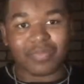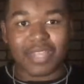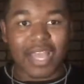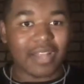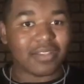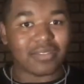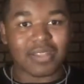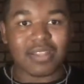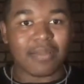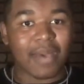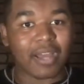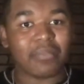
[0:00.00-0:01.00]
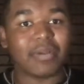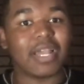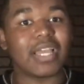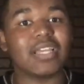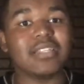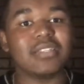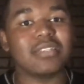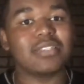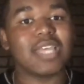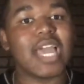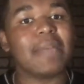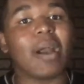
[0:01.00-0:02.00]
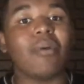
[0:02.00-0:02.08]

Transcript: yeah, it didn't matter, but he did the same.